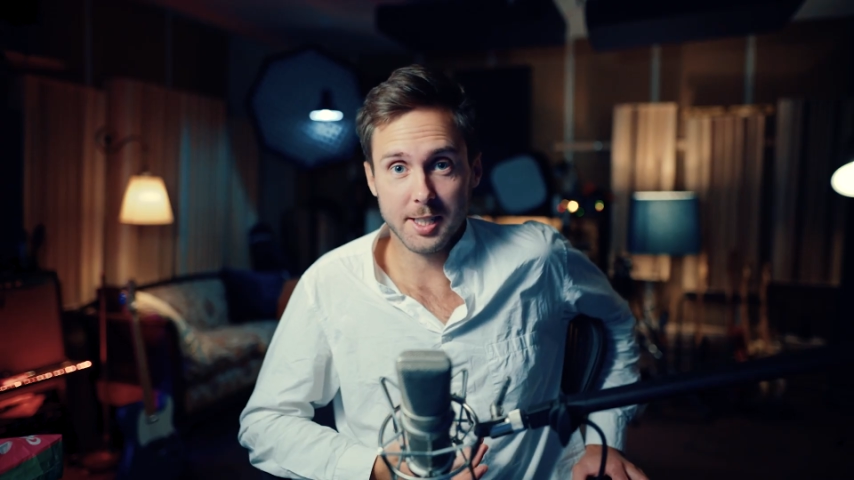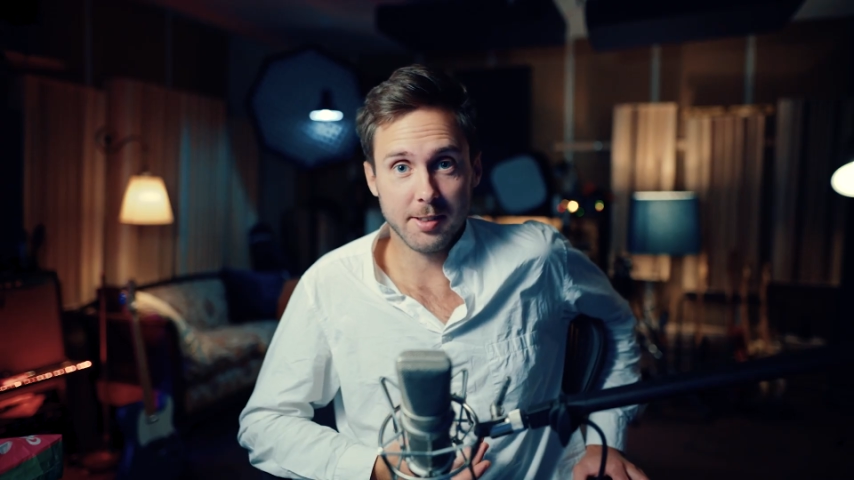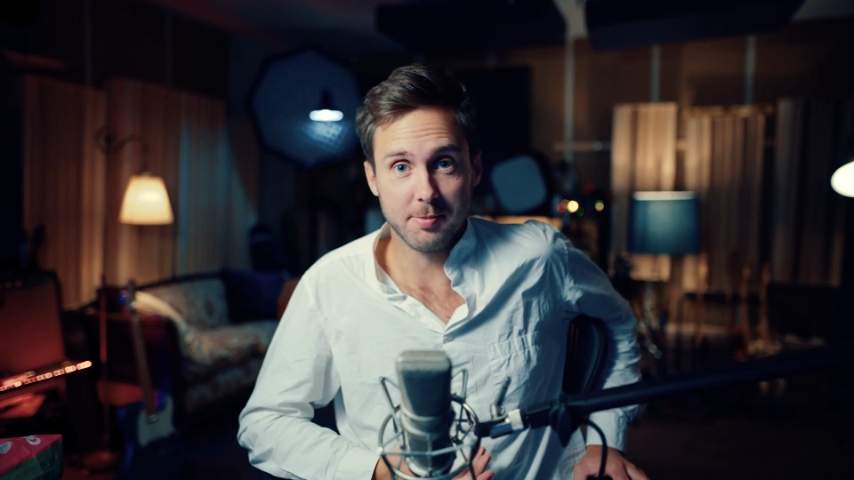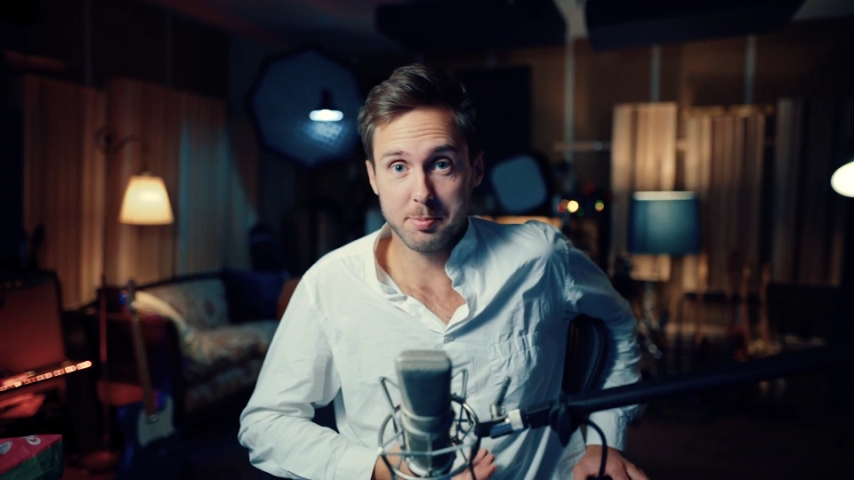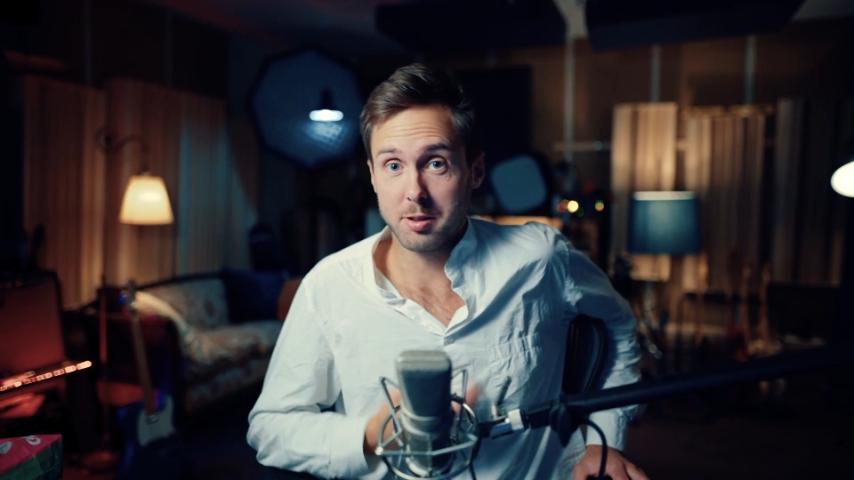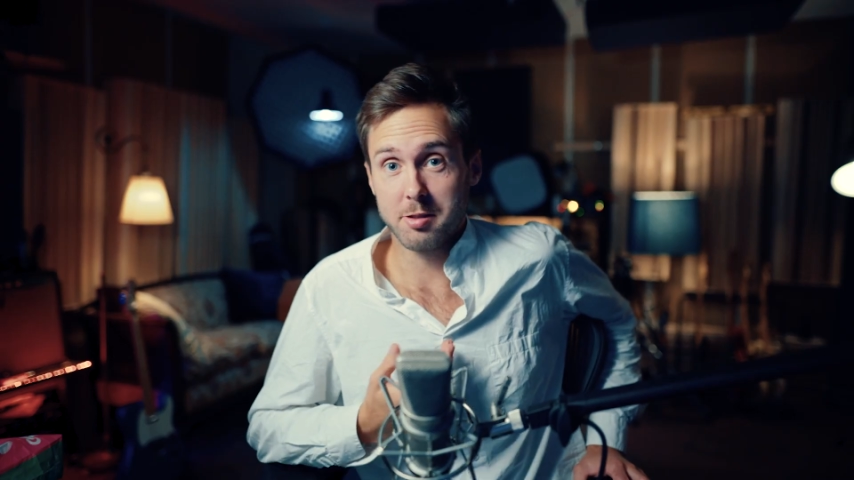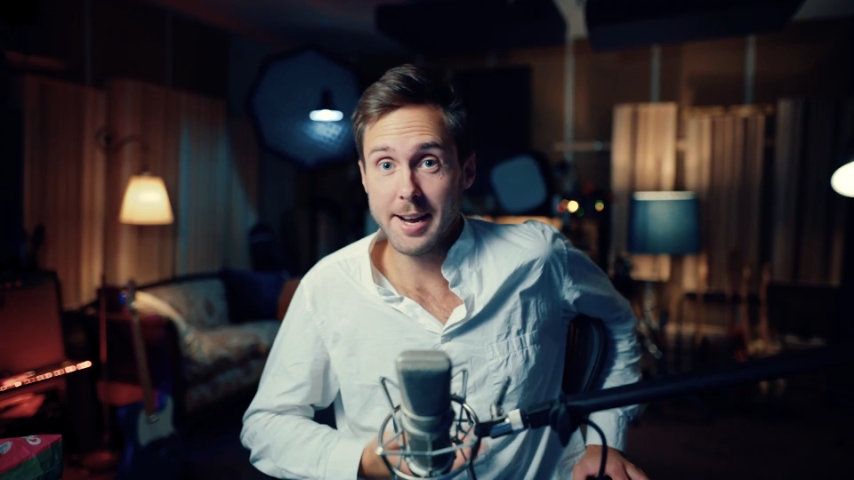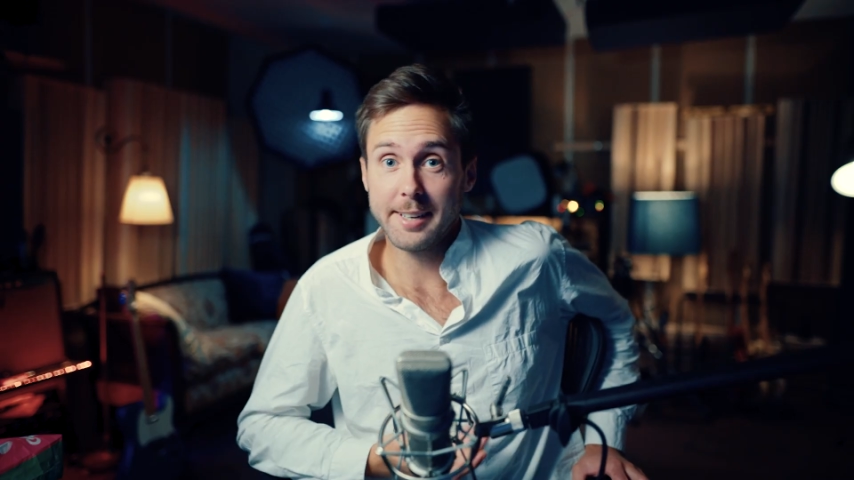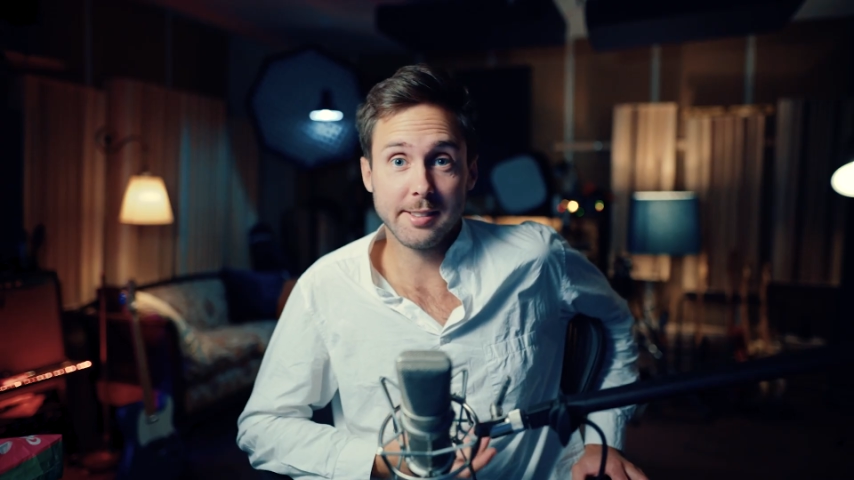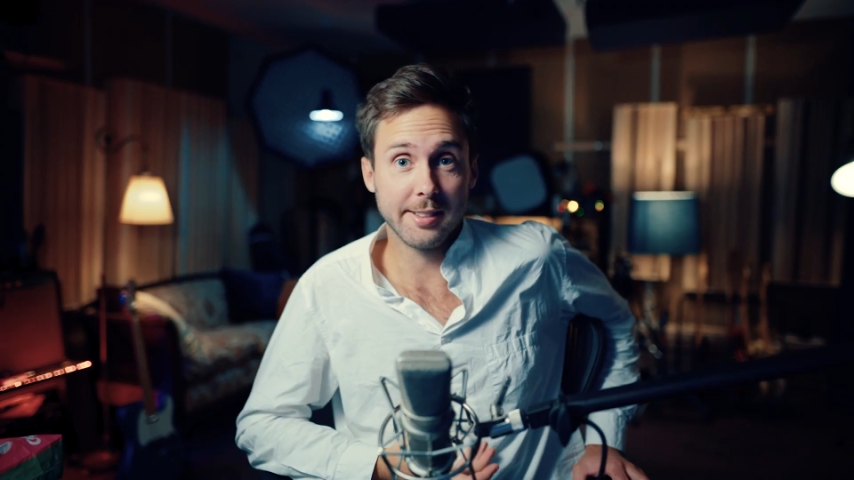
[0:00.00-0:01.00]
of
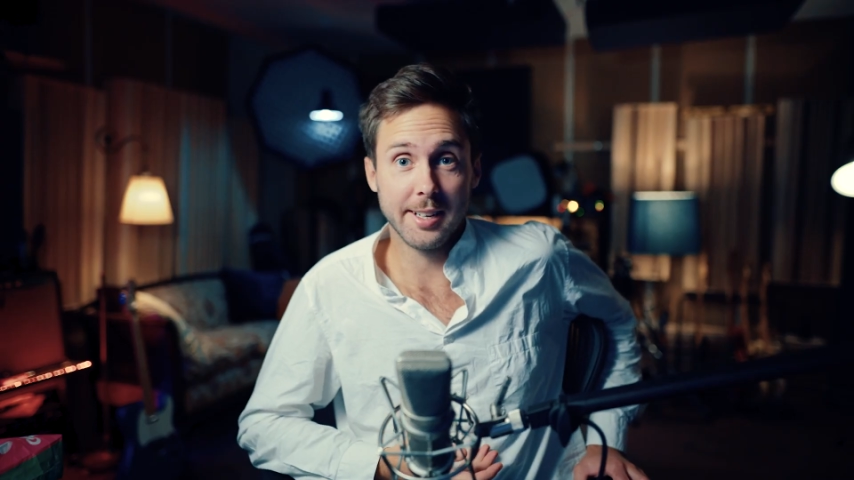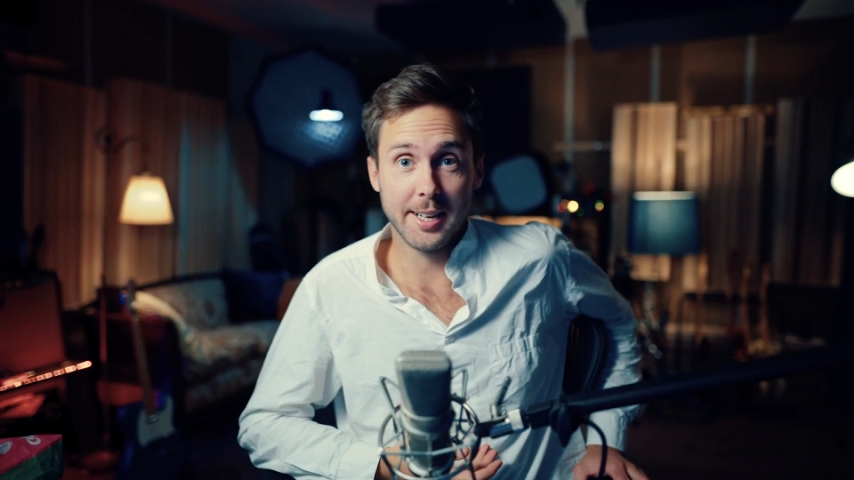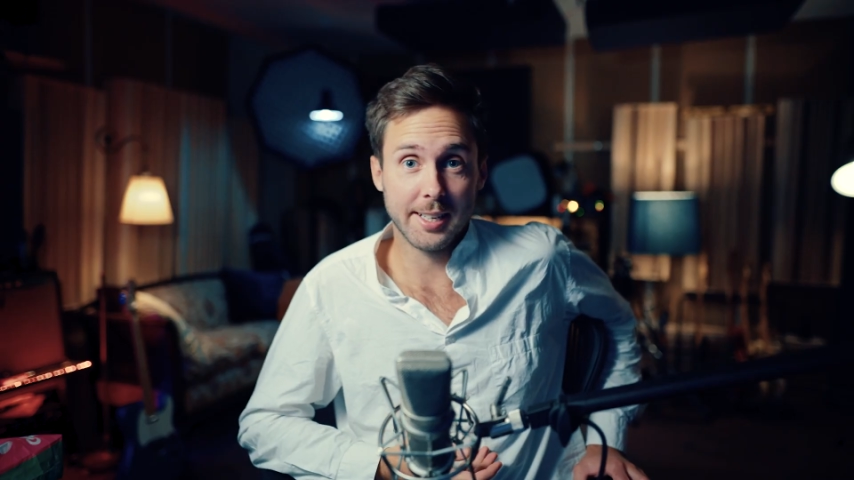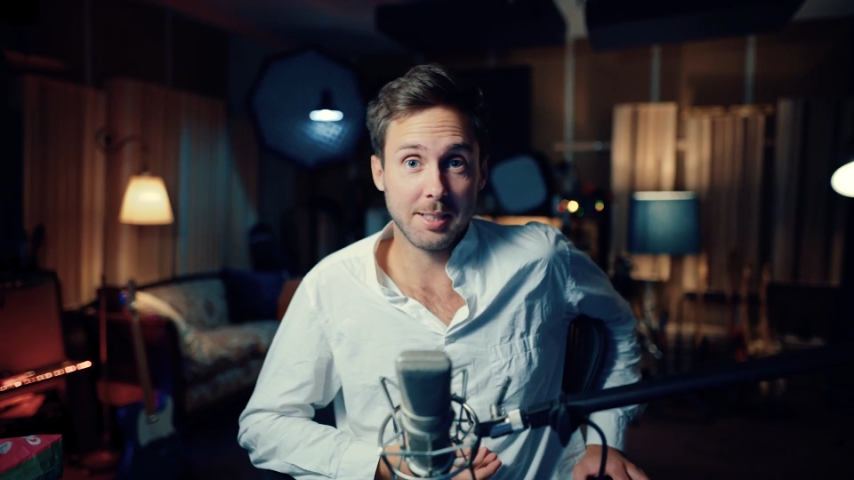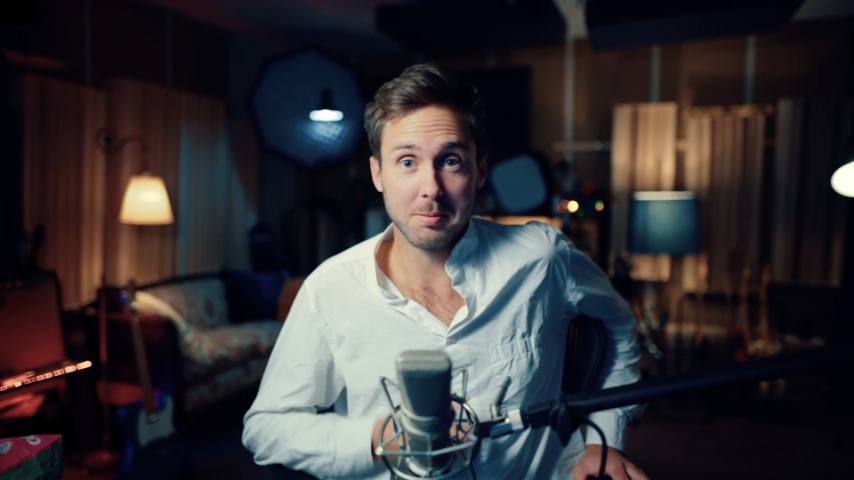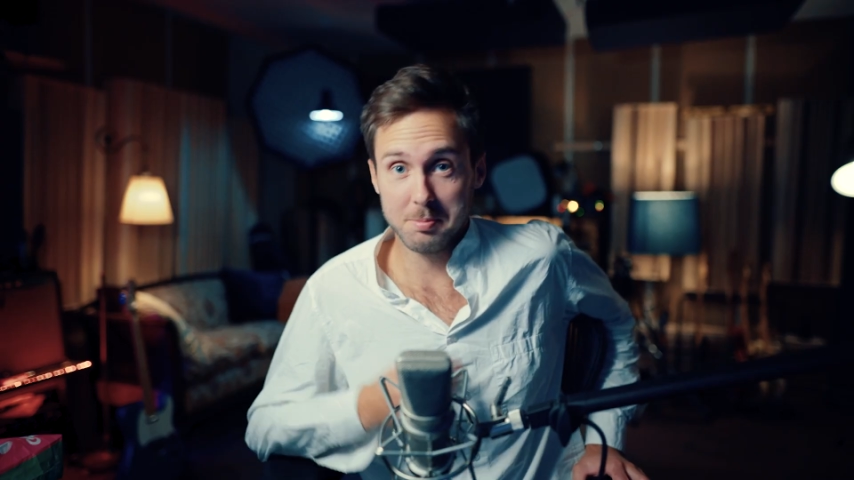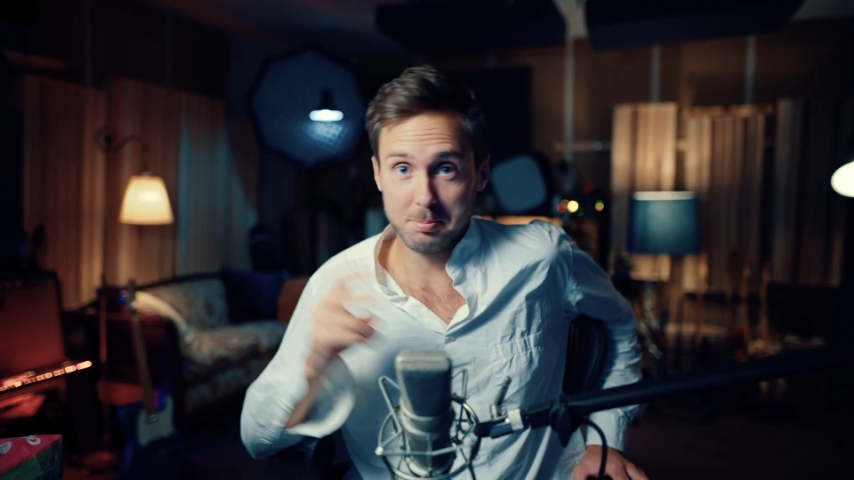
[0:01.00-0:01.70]
procrastinating,